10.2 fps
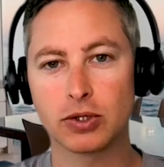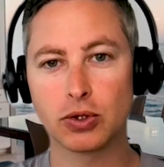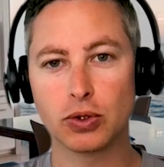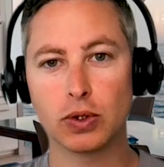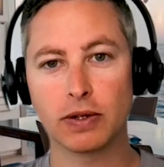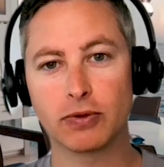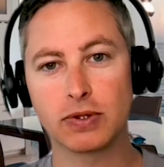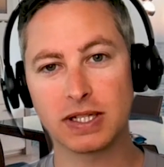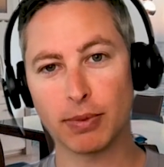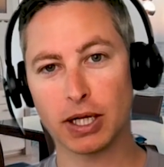Two, if you
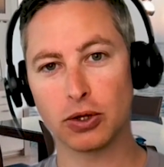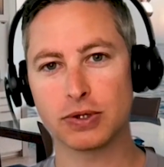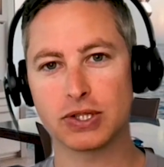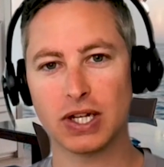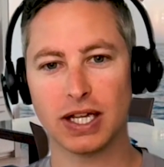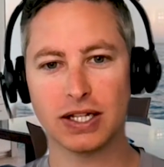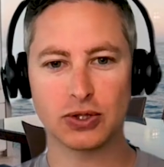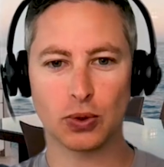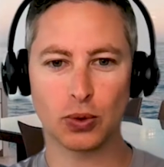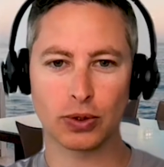see my clothes
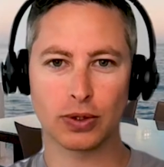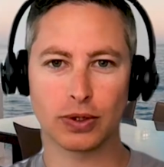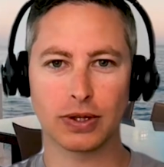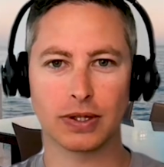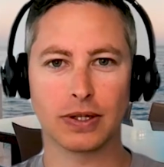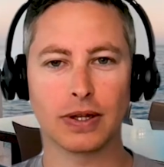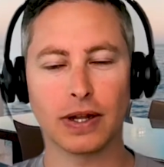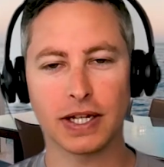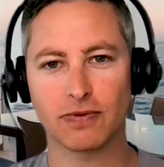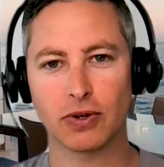change or the
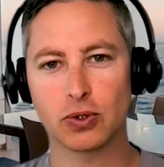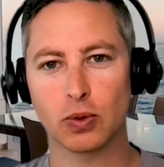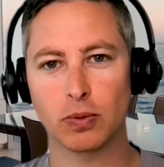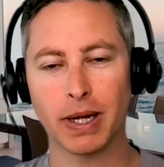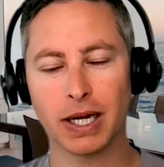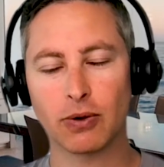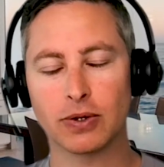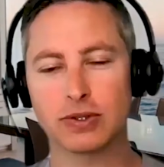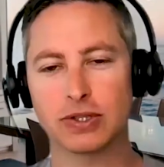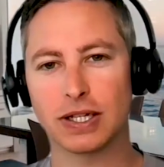nice virtual
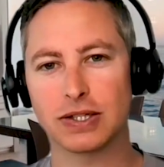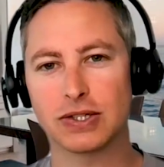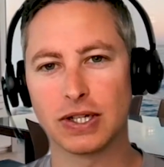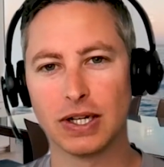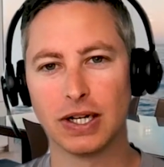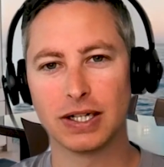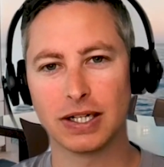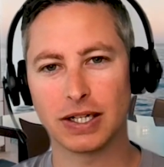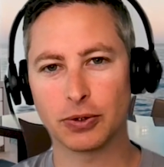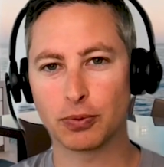background change,
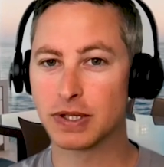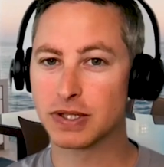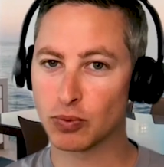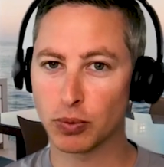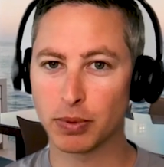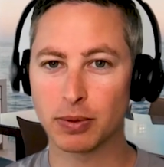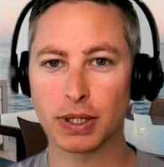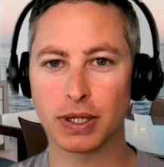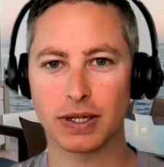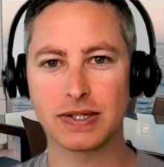the reason will be
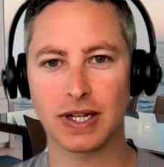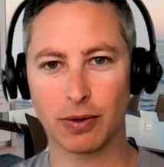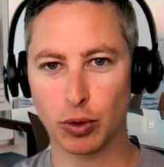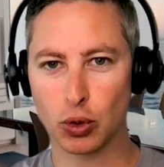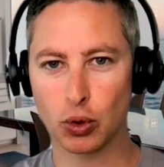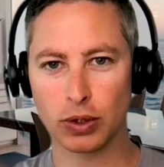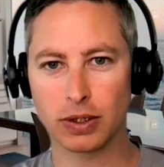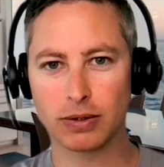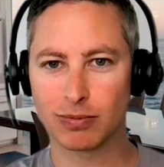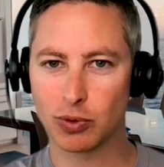because I
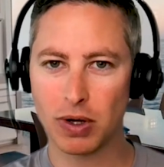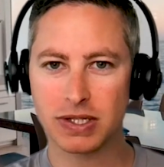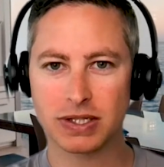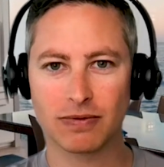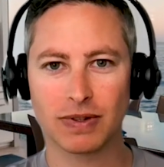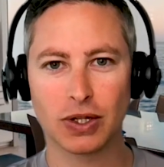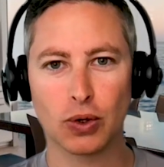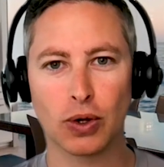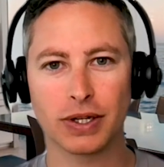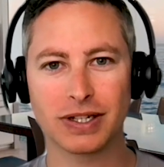recorded the rest of the
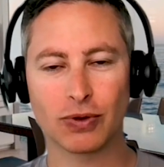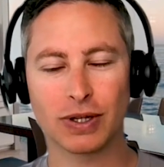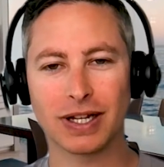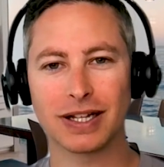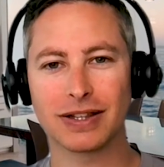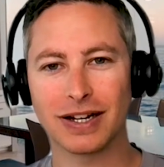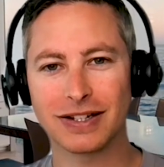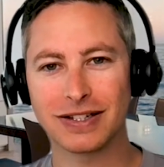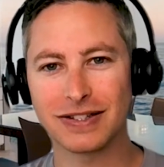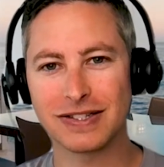video on a different day than I
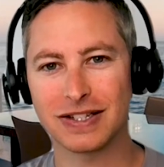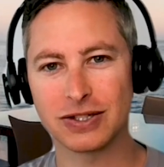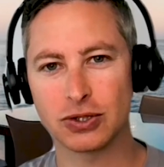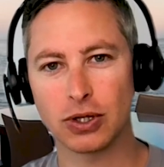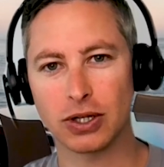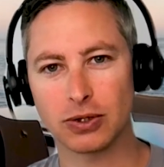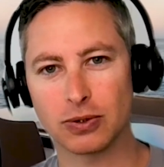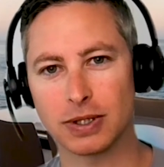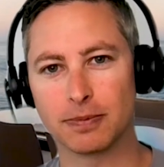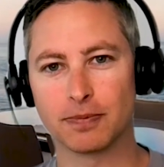did this
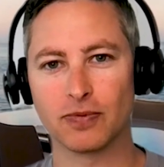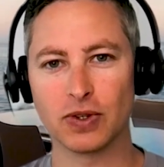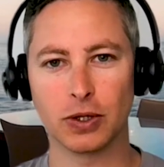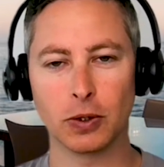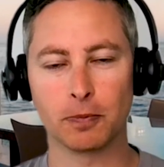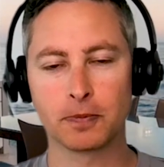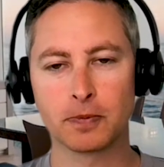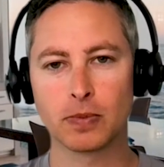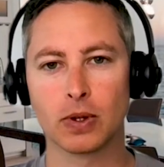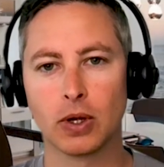introductory video.
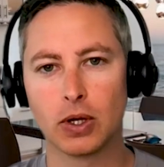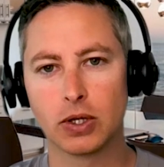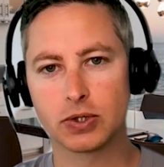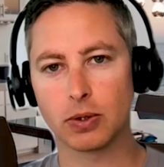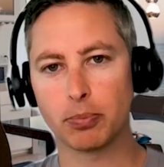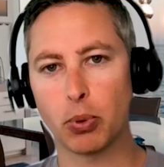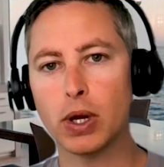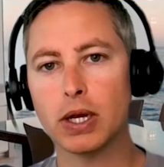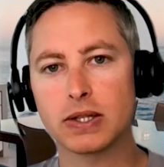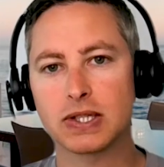So the
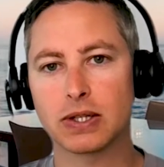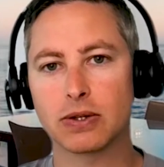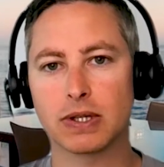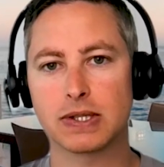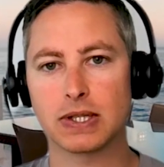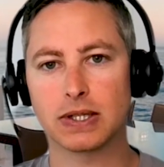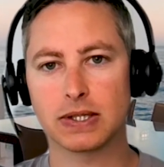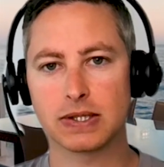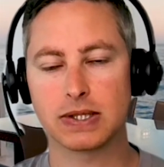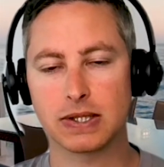point of this series
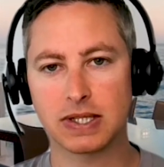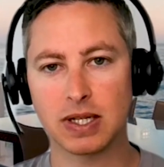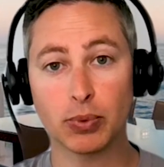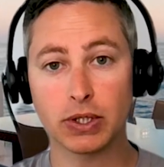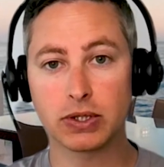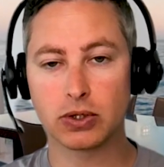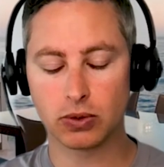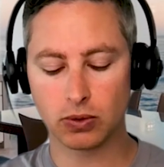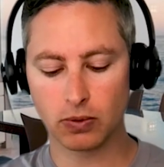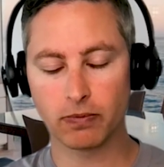is simply to
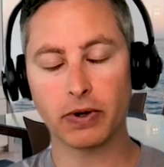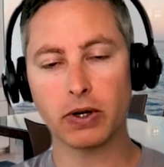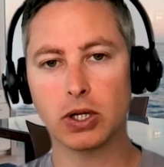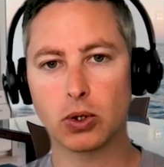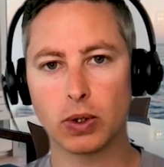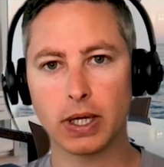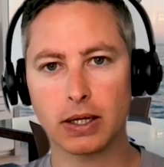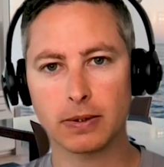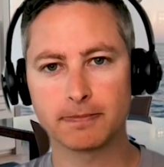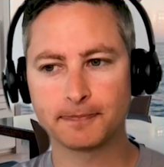do very quick,